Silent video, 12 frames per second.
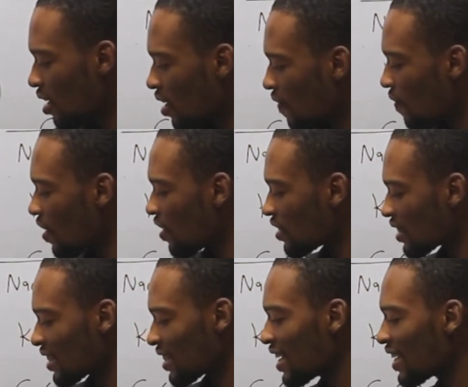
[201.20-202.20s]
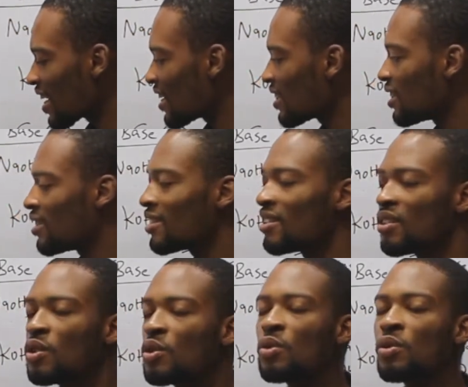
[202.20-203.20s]
and tartaric acid
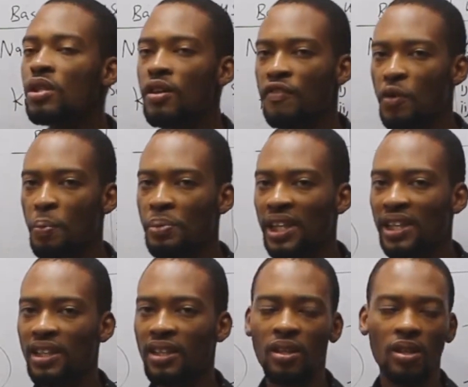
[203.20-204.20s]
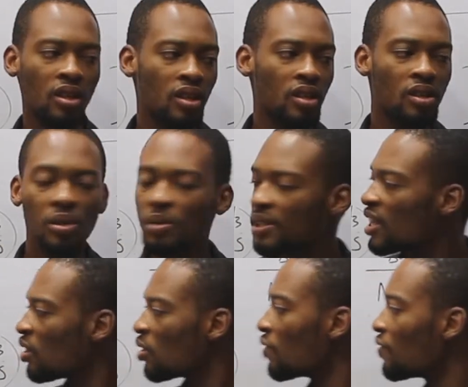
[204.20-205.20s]
is used for baking. So
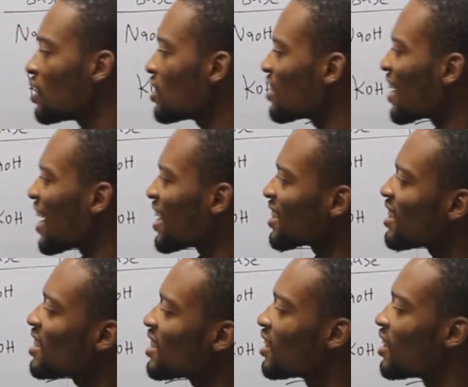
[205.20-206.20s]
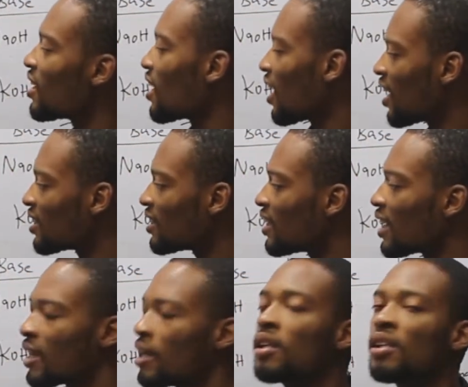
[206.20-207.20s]
take note of these acids and
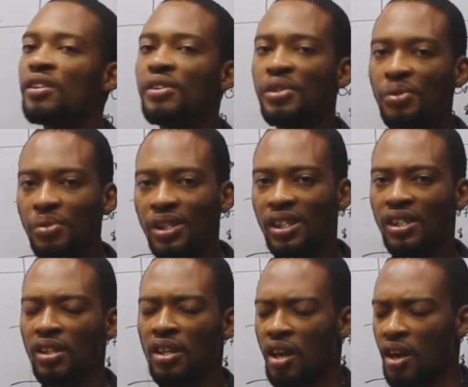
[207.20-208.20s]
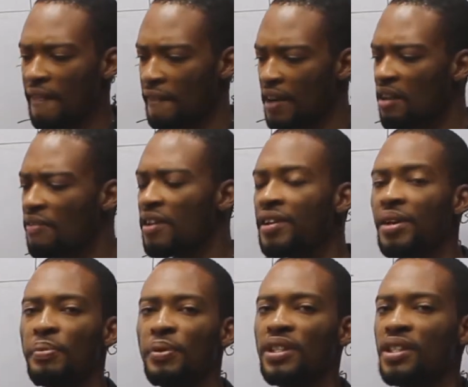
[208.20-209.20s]
their uses. Very, very
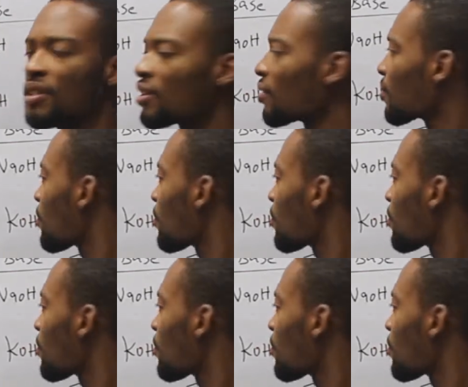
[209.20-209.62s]
important.